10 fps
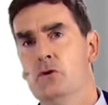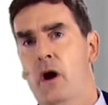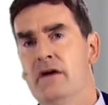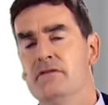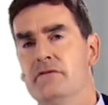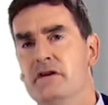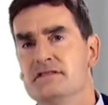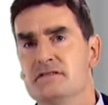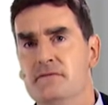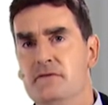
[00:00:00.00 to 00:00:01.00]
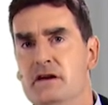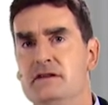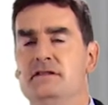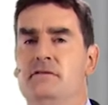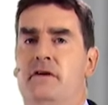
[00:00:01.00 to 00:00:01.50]
who have a very
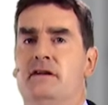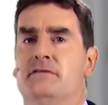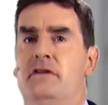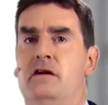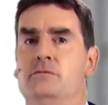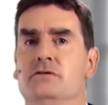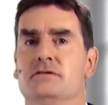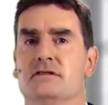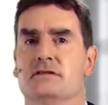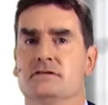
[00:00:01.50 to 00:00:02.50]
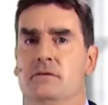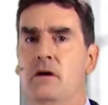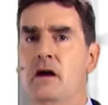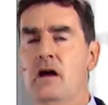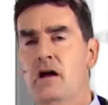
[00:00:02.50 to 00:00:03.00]
severe defect of their immune
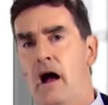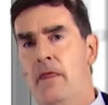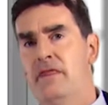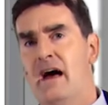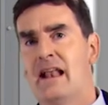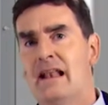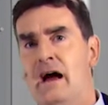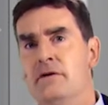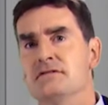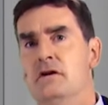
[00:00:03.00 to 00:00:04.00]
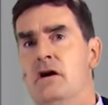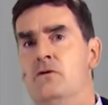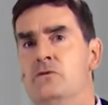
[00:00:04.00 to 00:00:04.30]
system, and that allows a